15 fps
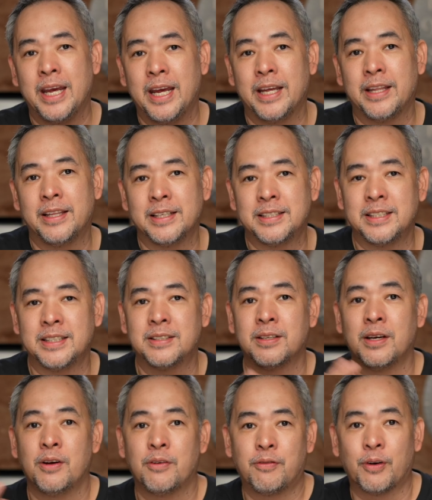And this
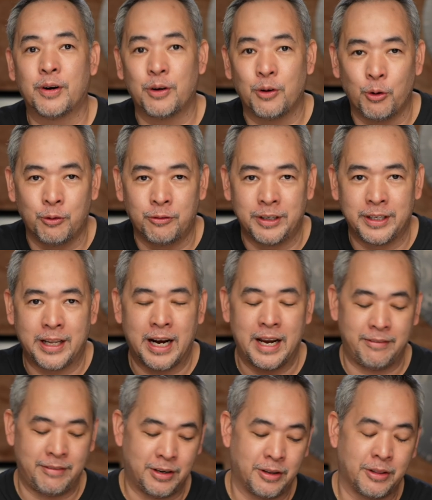is for
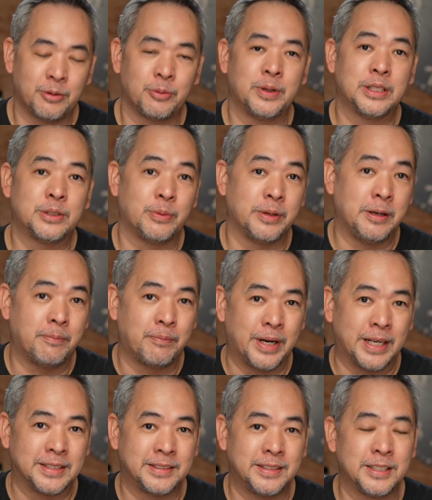overdrive. In other words, when you
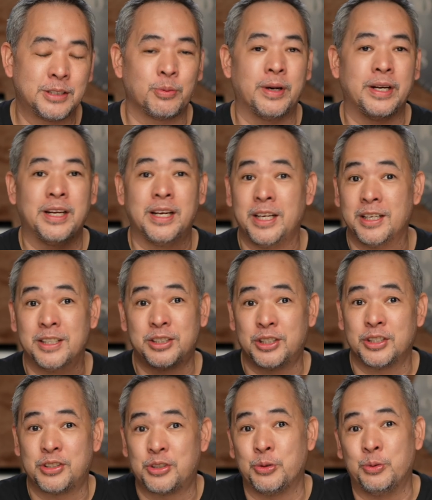press this one, it'll
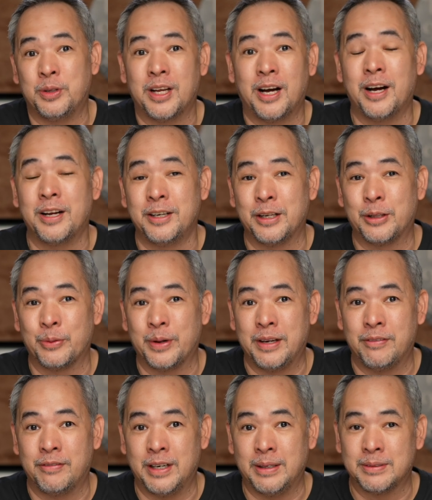just shoot
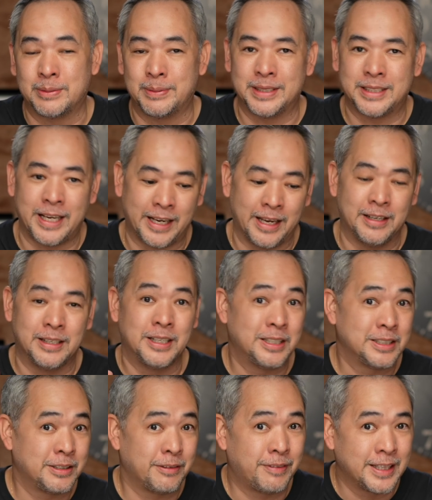120 frames per second.
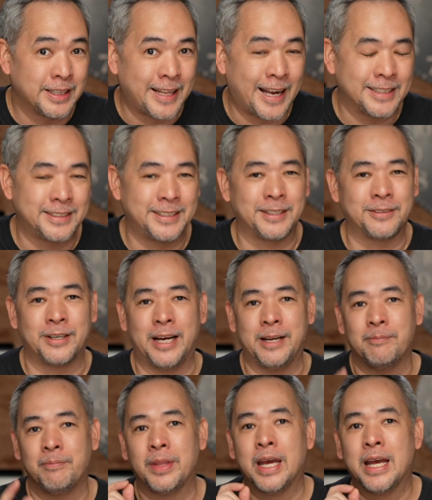So fantastic,
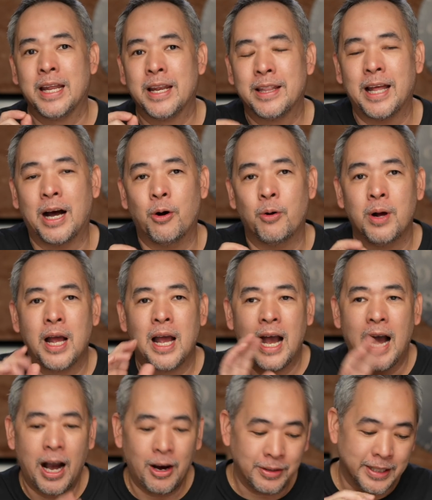right? Now,
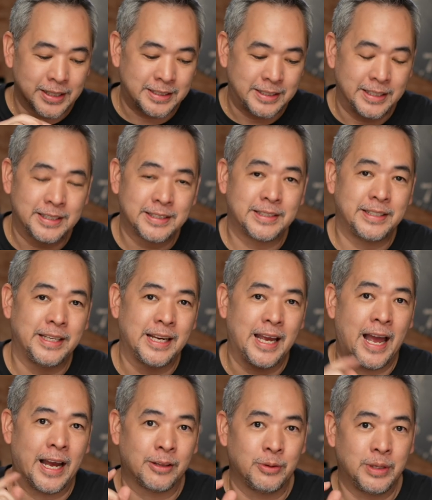how does this thing
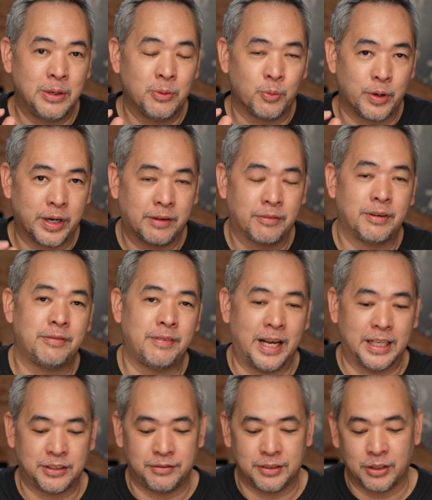actually work for
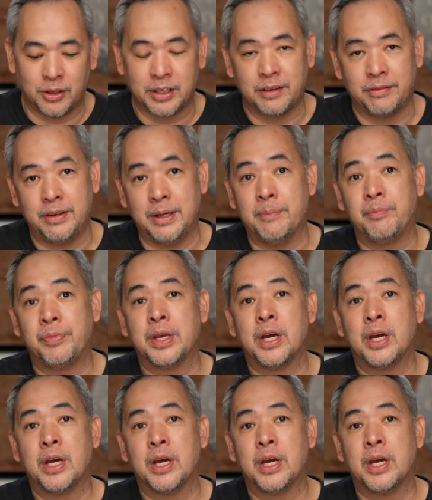flash photography?